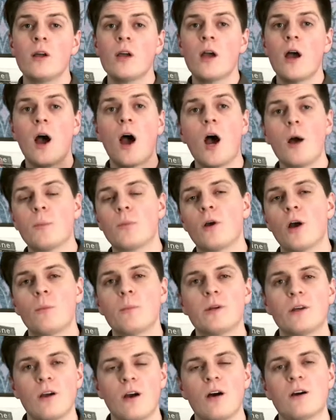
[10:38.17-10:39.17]

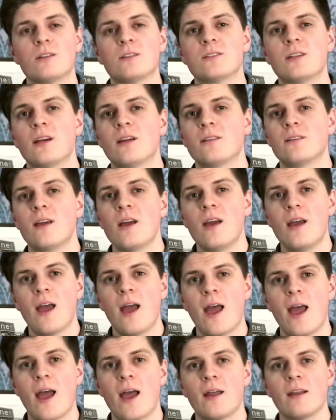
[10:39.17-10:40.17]
upcoming content
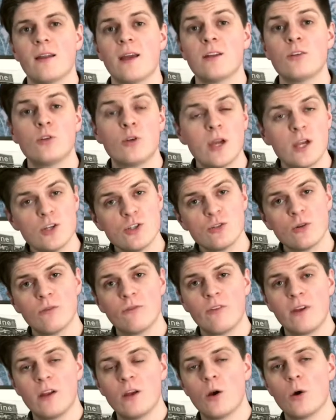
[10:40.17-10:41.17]
and educational
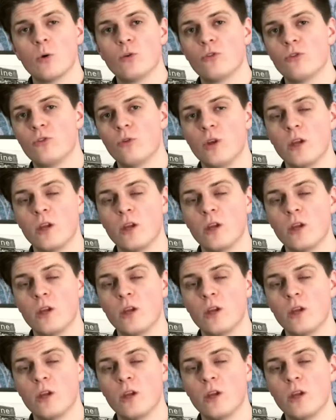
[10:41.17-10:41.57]
videos